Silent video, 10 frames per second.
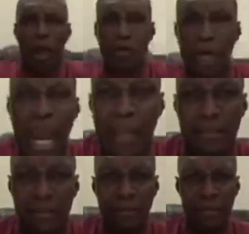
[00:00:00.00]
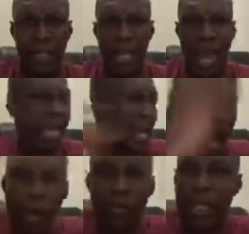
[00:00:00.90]
around with us, and
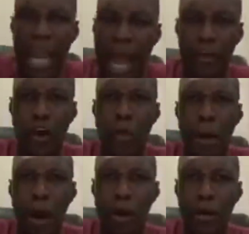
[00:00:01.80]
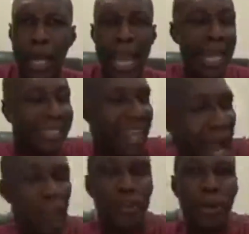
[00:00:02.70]
now they are no more. It
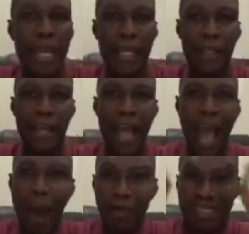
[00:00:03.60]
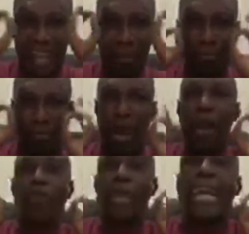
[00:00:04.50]
tells me how
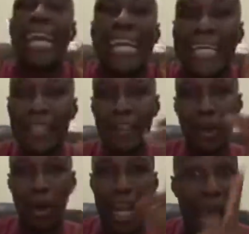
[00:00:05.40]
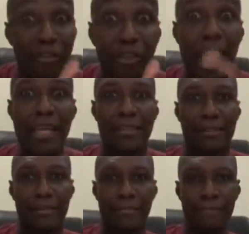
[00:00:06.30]
temporarily your life
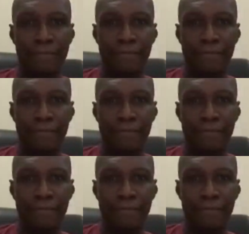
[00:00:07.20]
is.